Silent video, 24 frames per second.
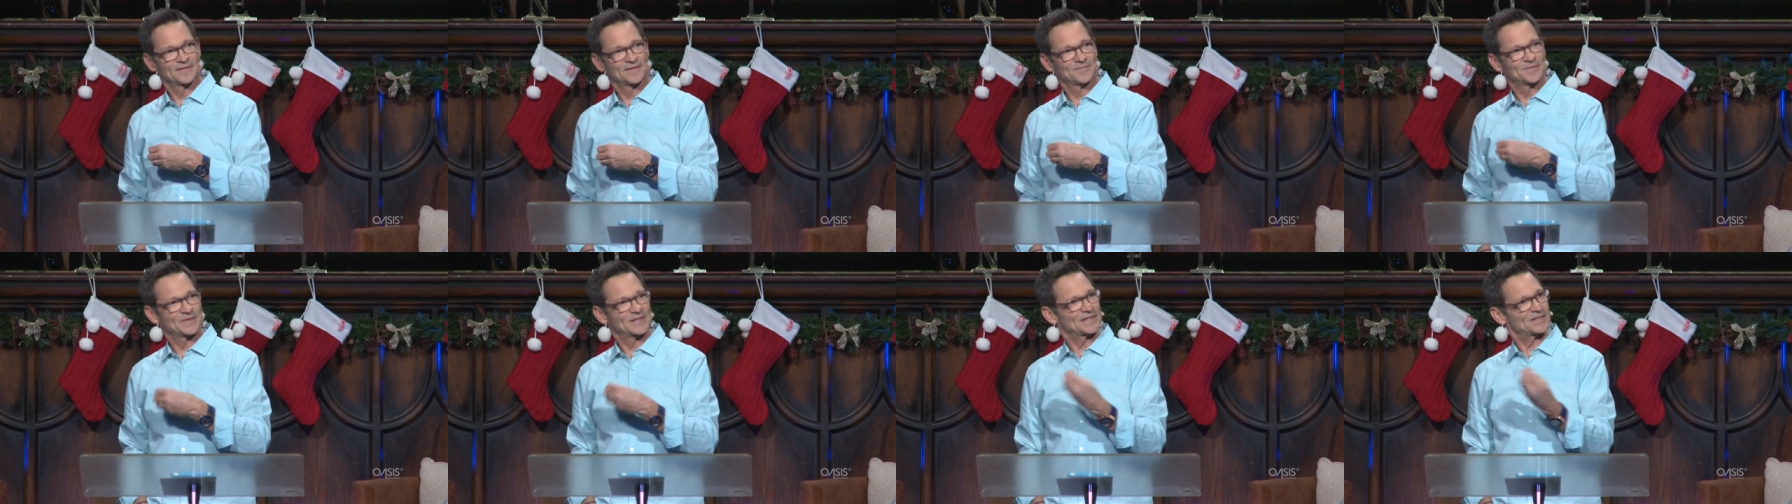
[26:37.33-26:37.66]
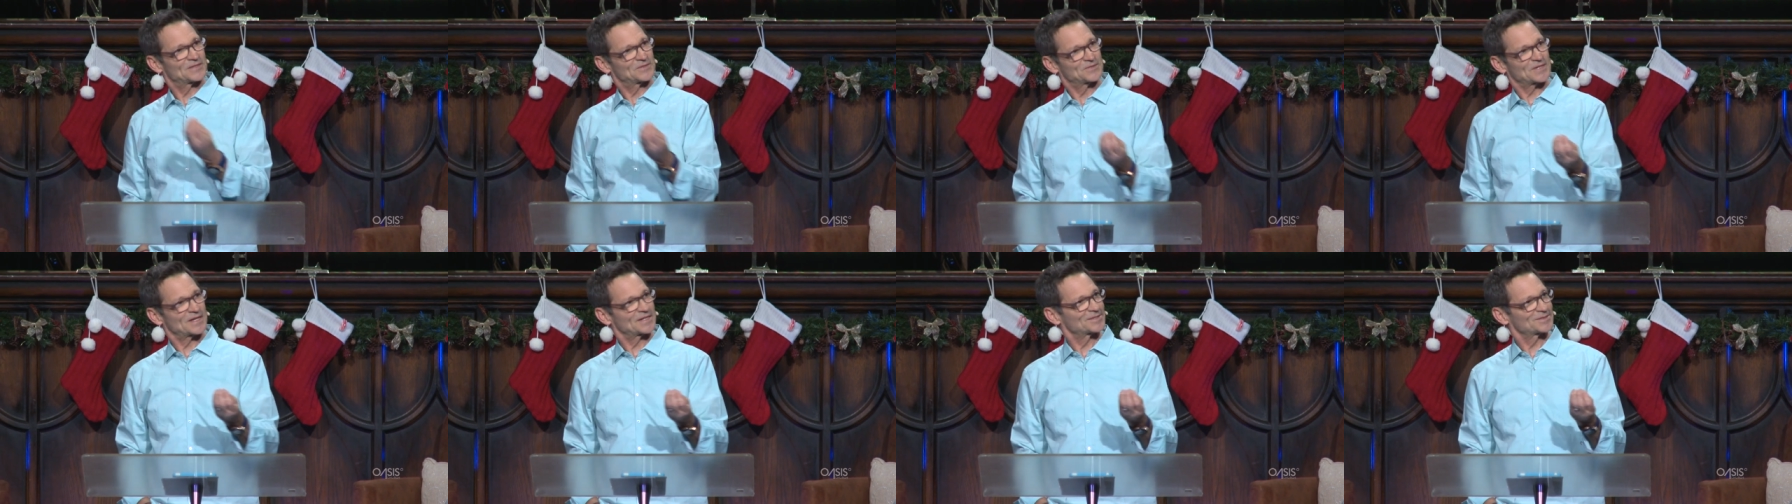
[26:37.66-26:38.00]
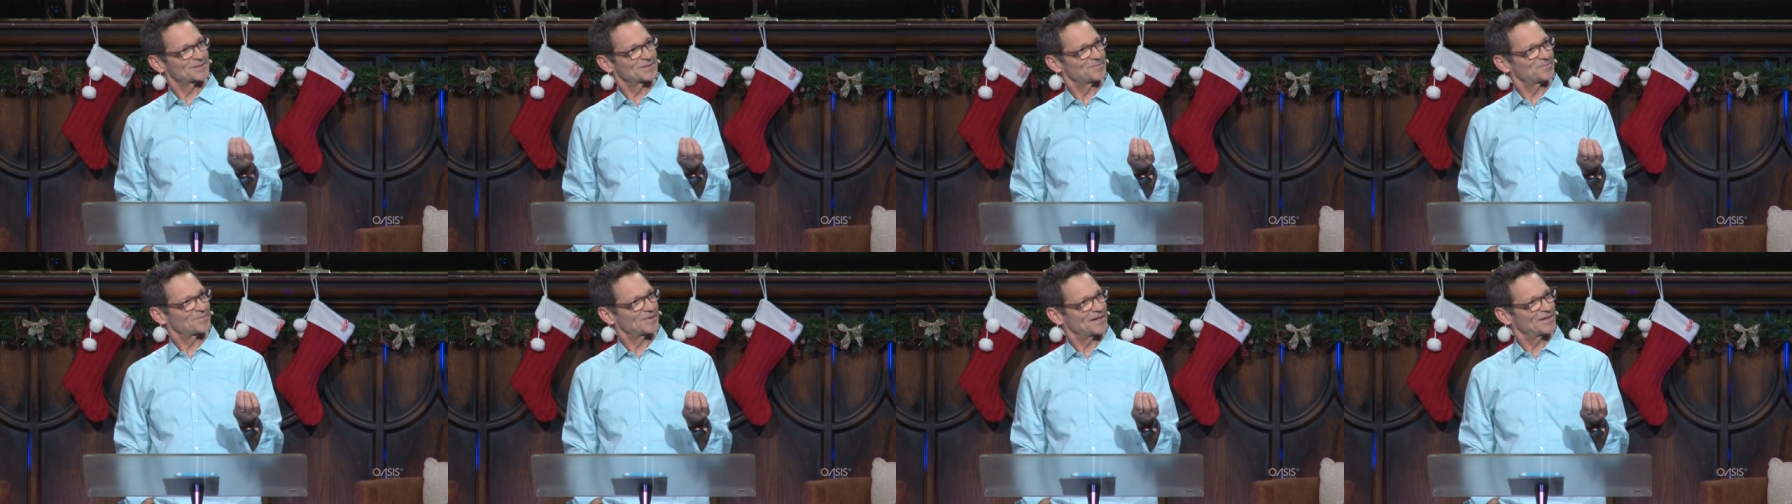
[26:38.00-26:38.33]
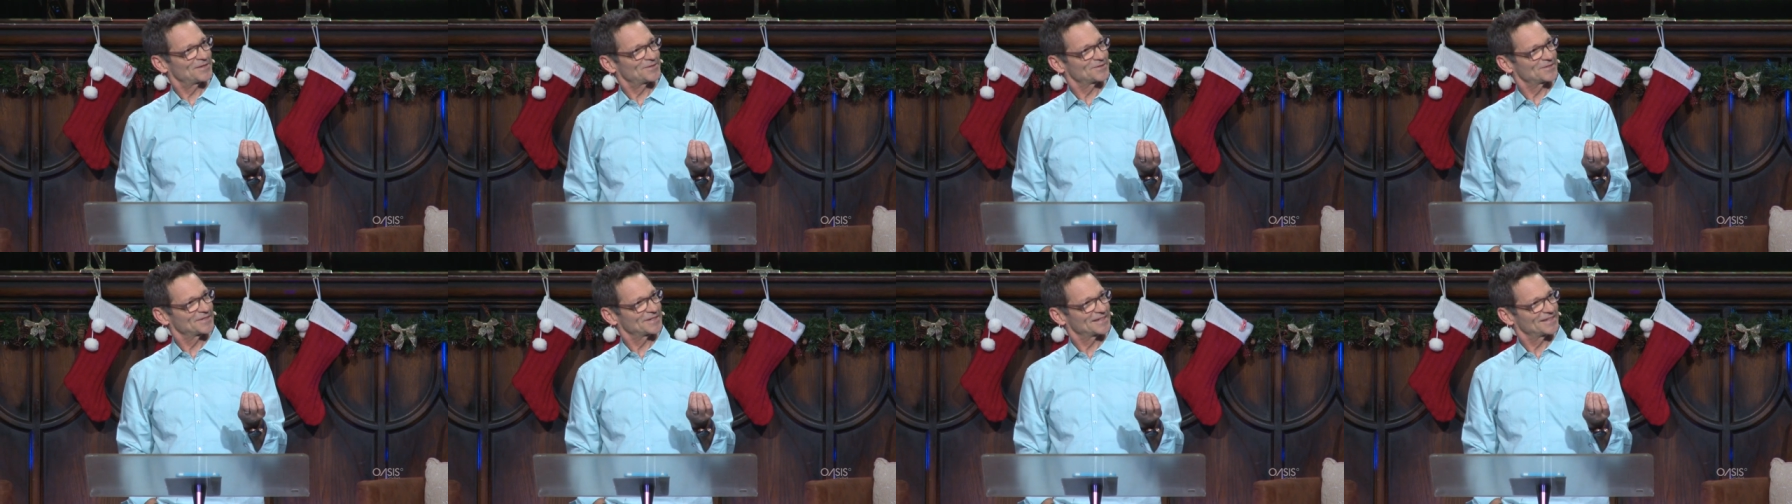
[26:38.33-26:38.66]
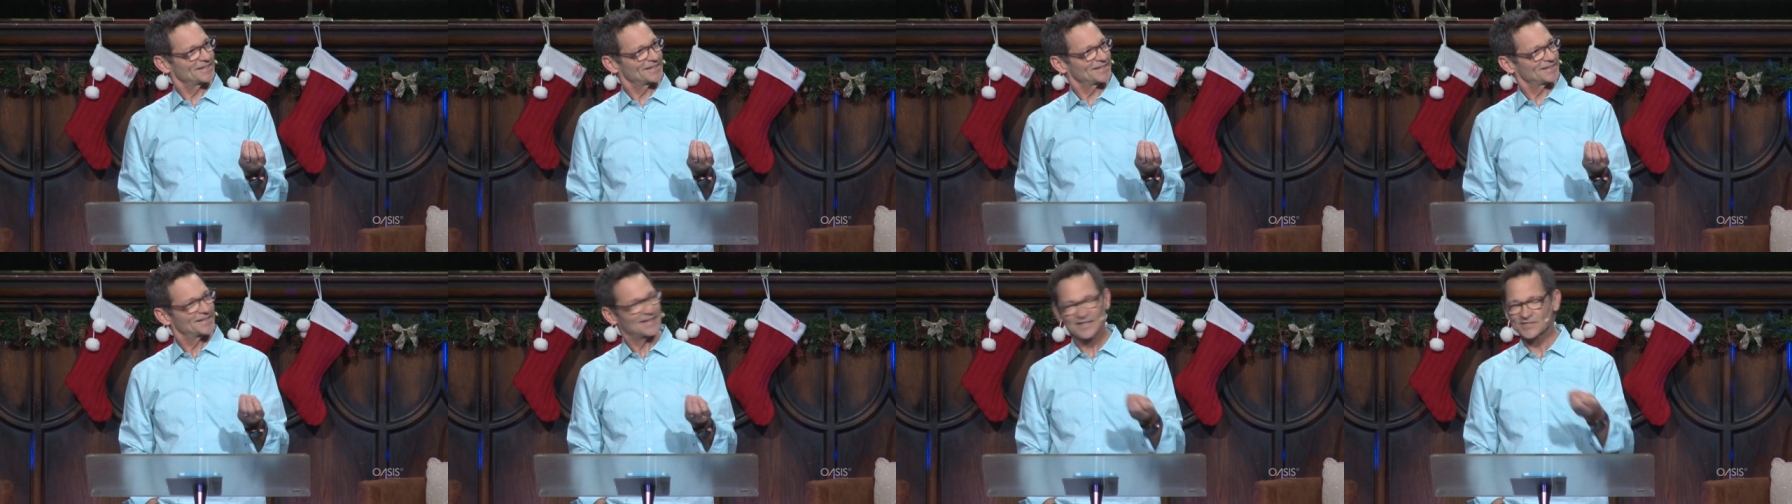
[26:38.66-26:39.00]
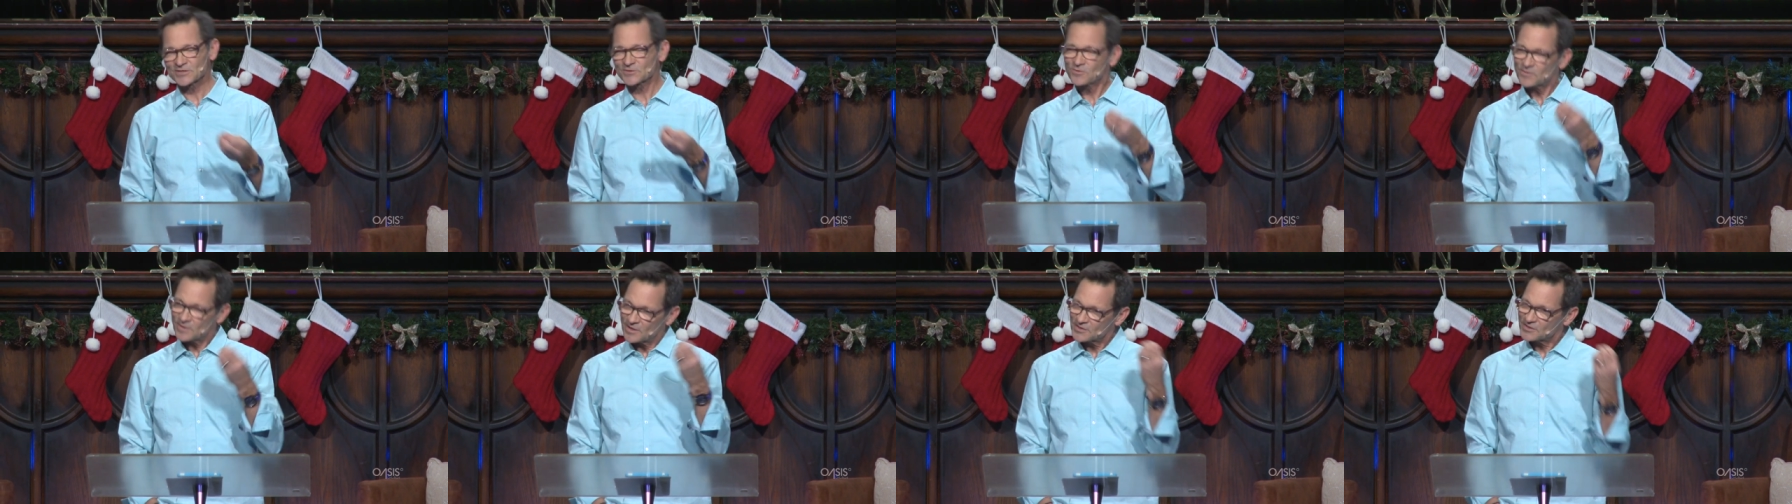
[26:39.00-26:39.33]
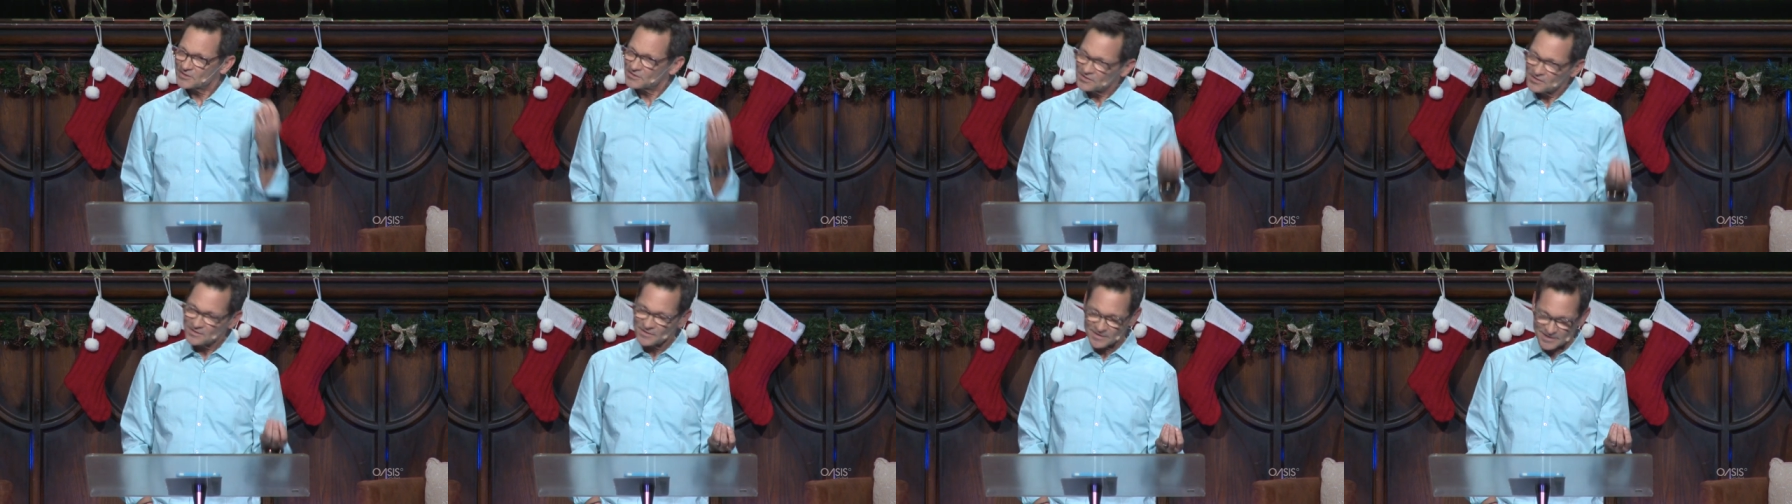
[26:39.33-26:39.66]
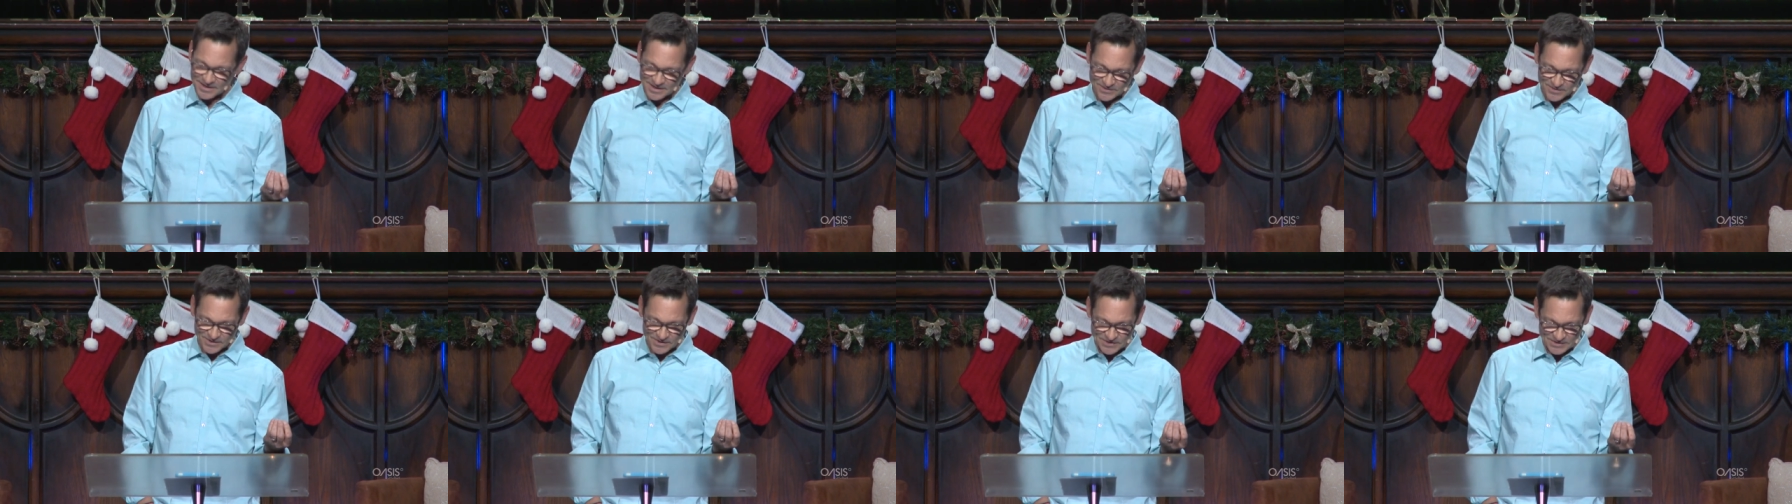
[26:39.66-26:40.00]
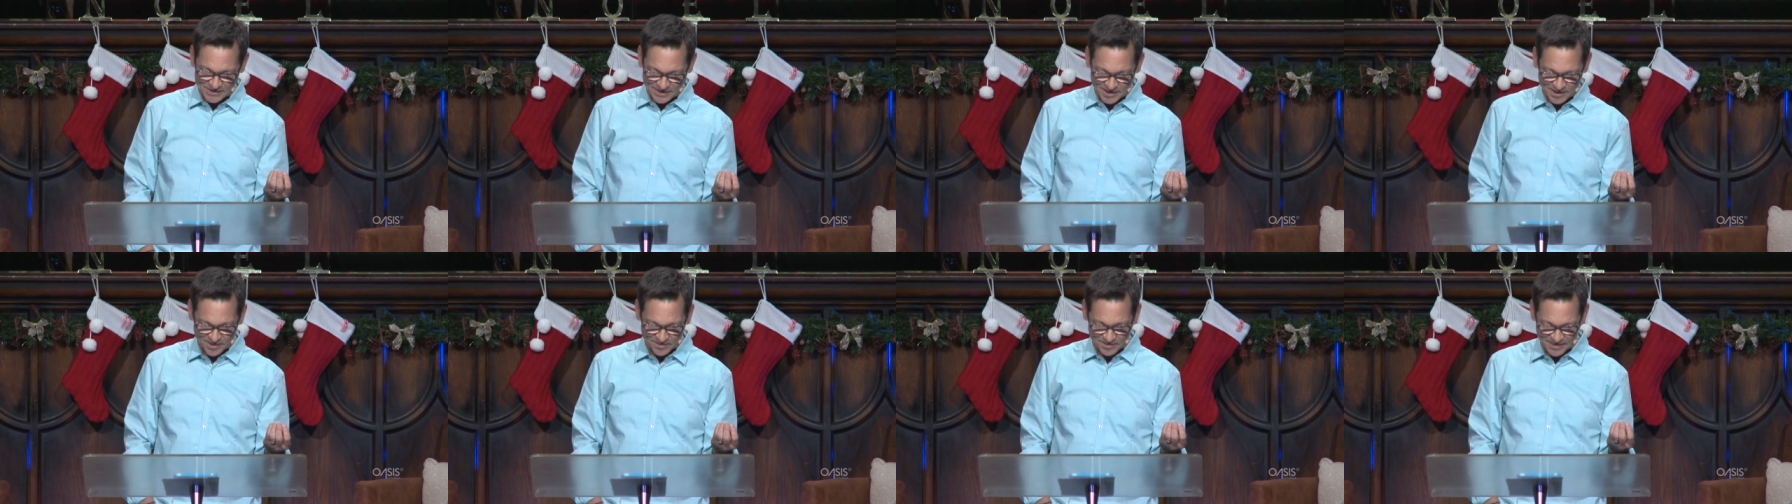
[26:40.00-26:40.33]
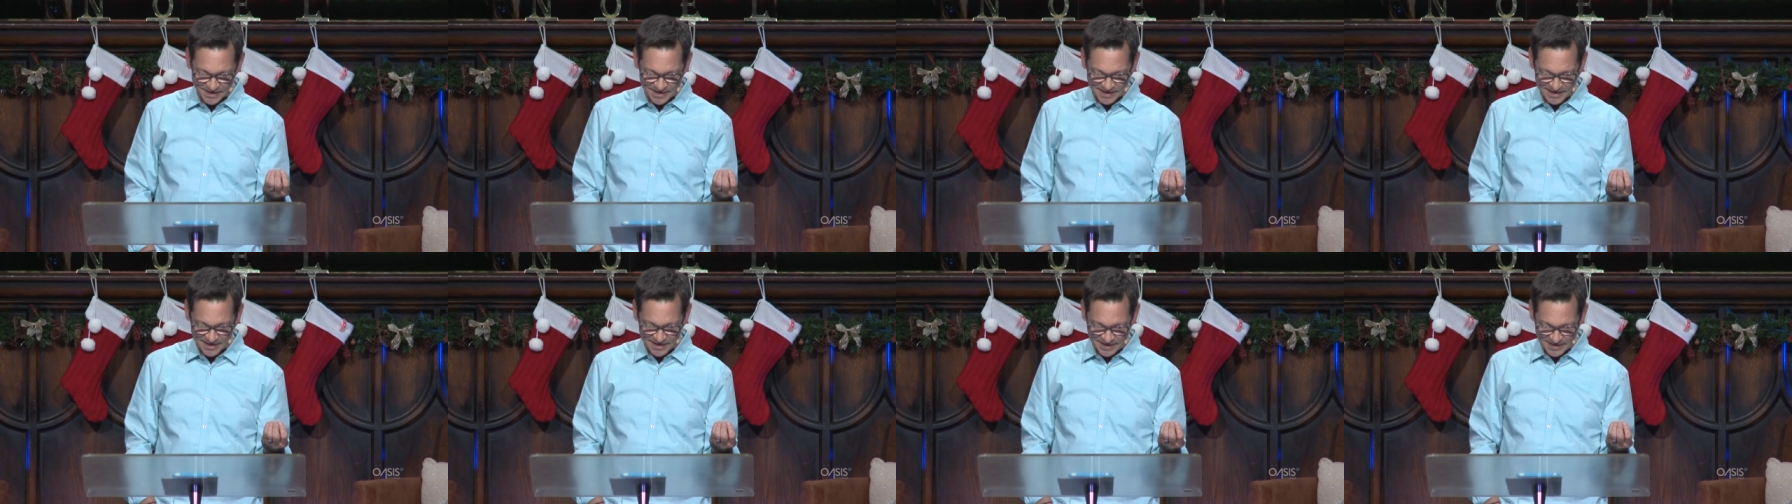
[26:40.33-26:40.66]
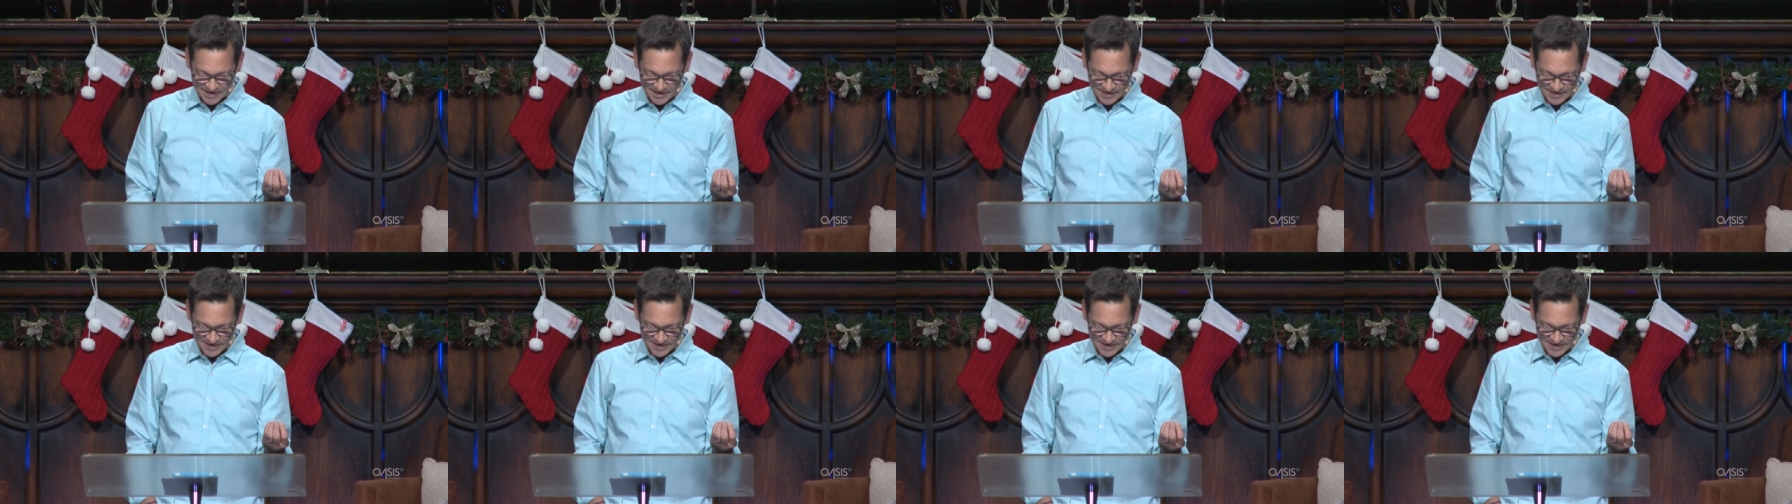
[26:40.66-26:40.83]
because that's the priority. That's what truly we're celebrating.